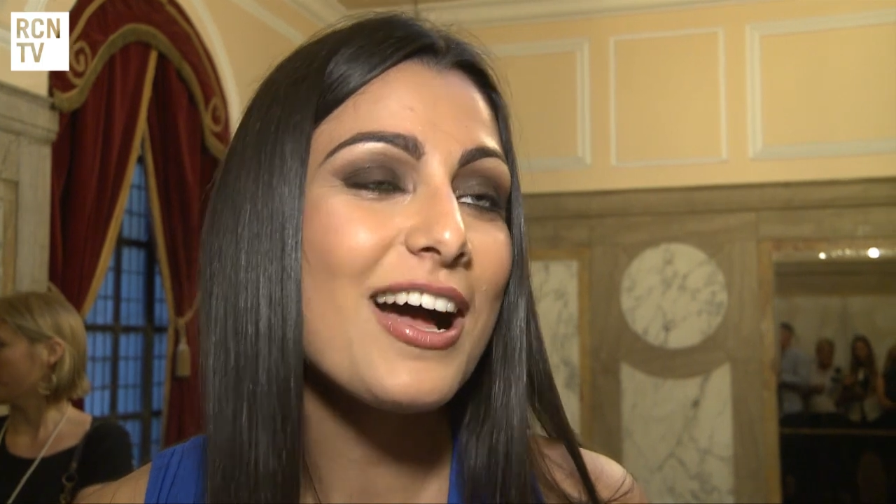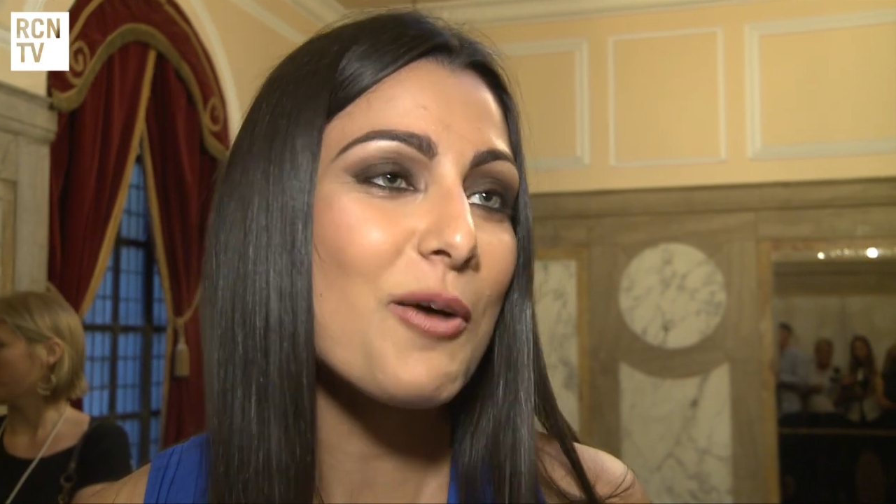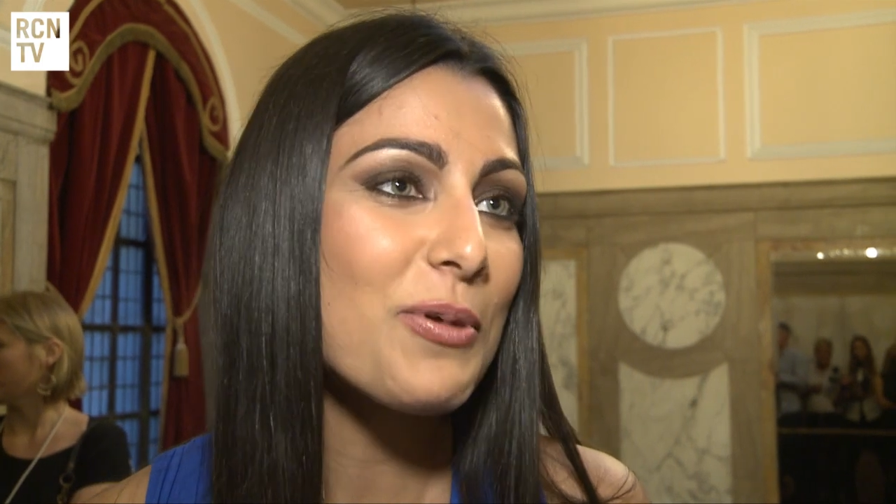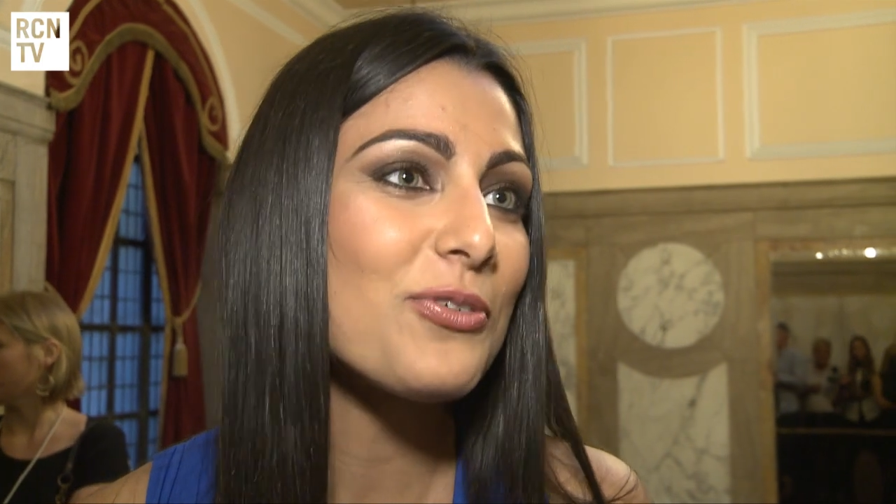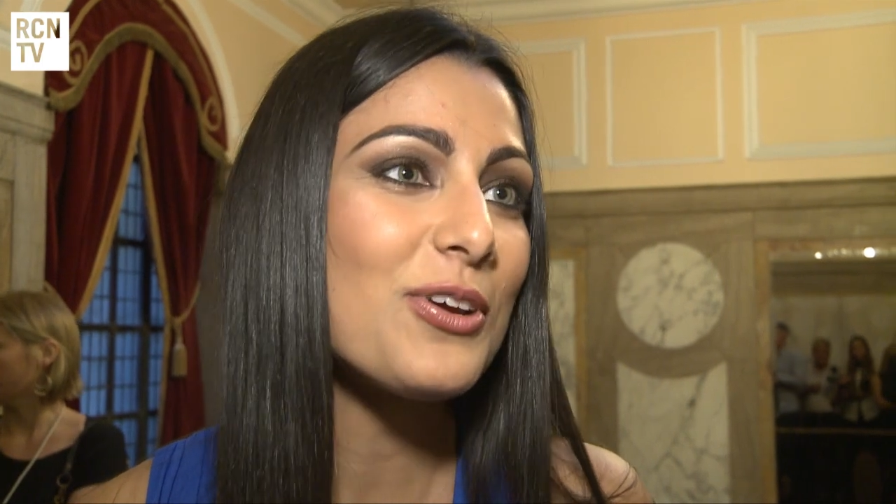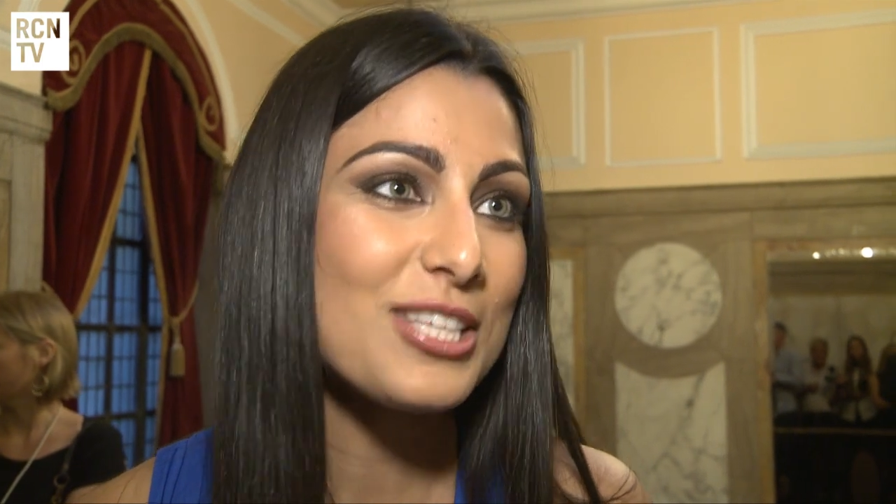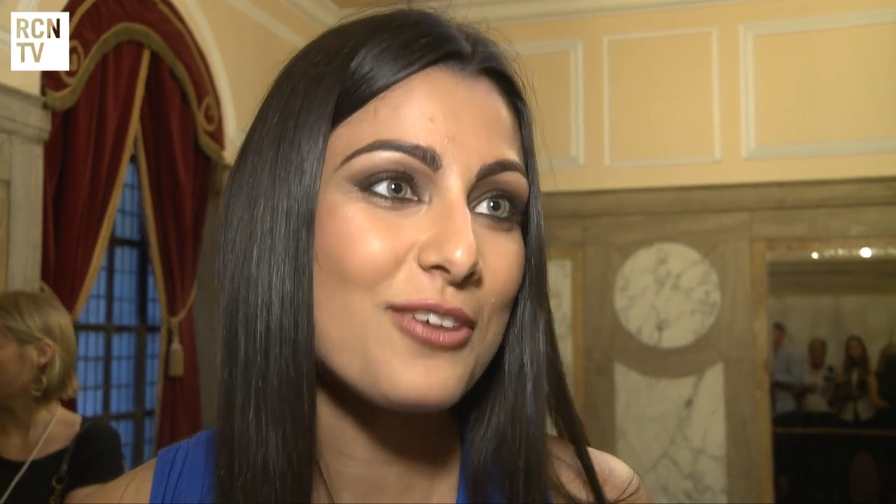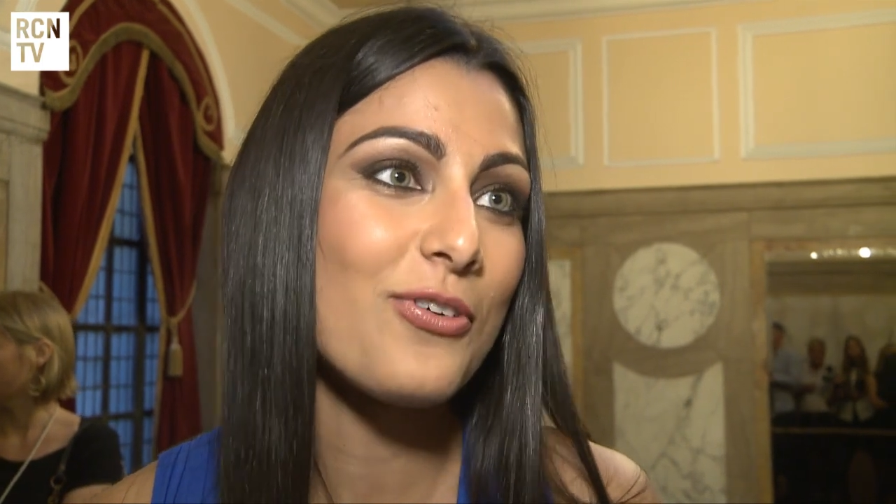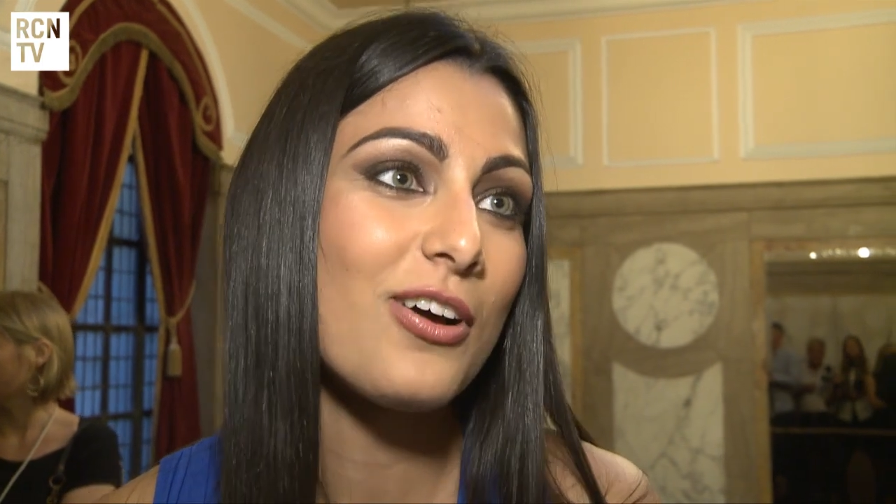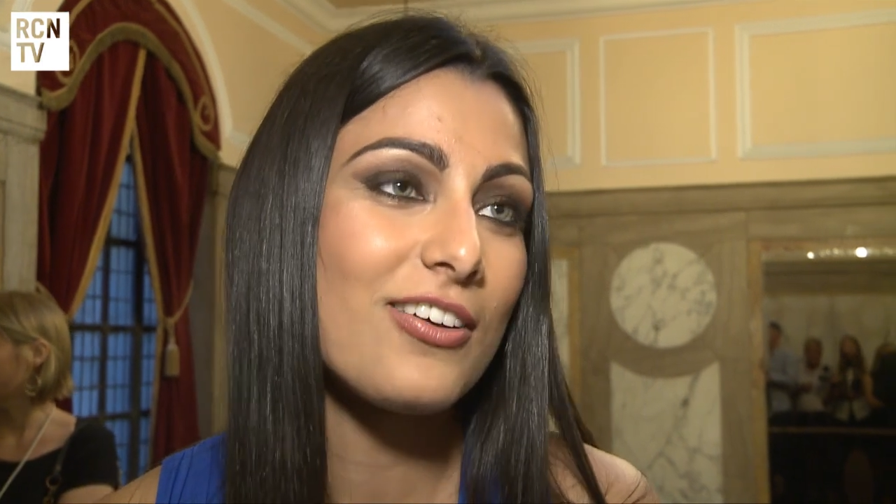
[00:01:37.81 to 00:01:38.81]
I'll be
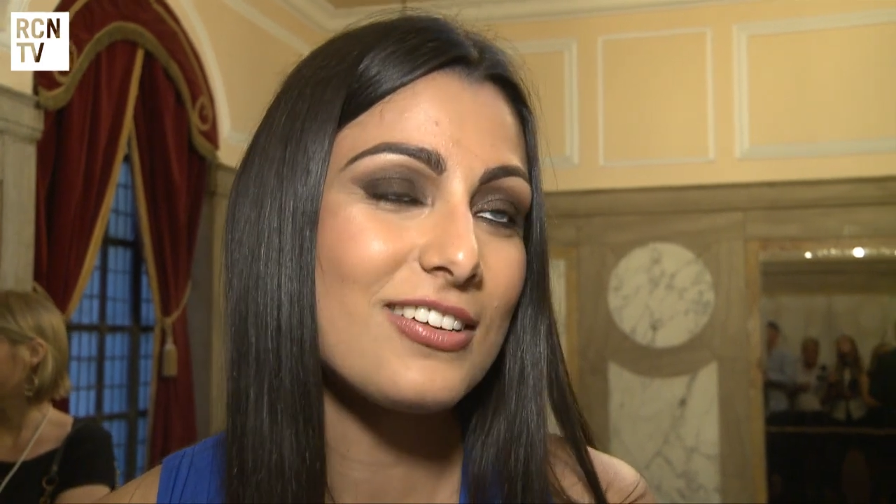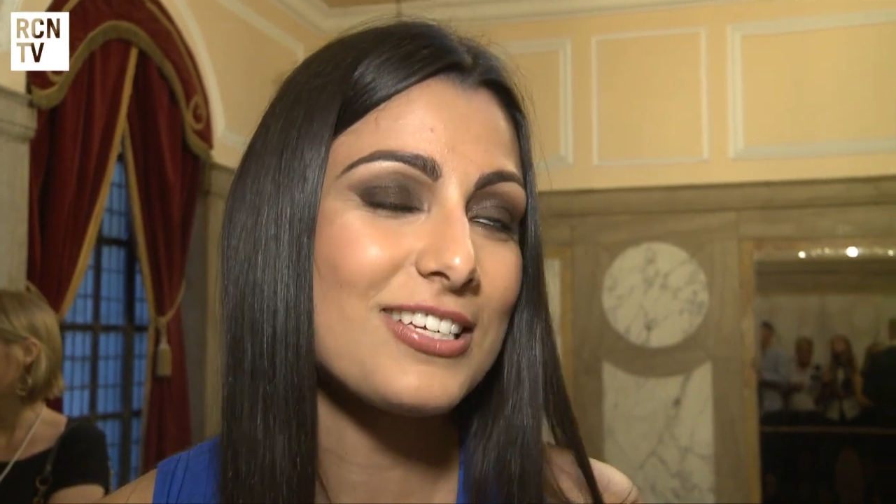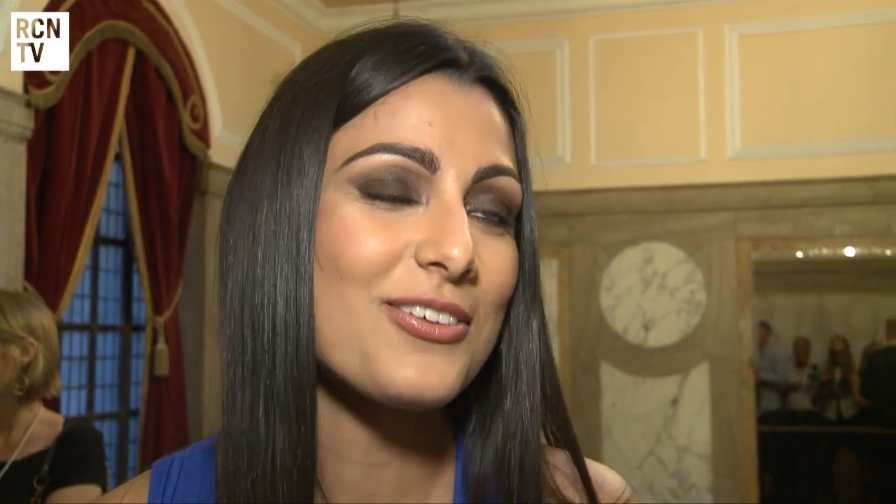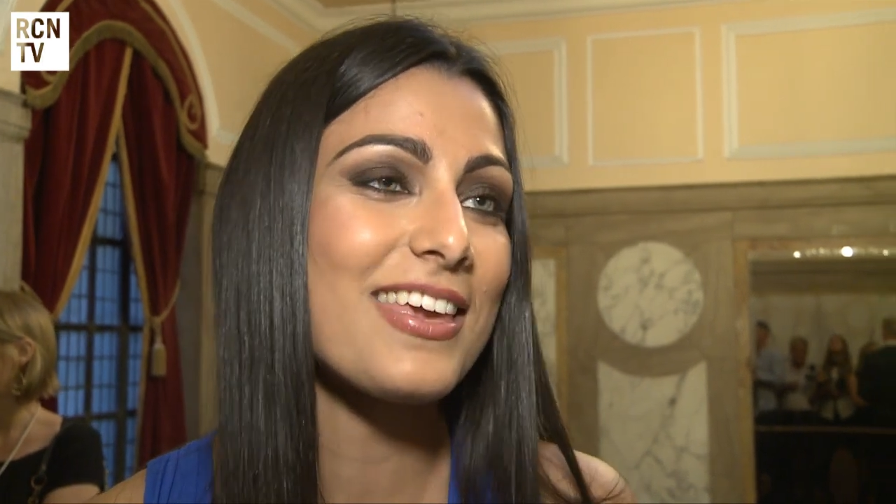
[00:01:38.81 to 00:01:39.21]
rooting for her until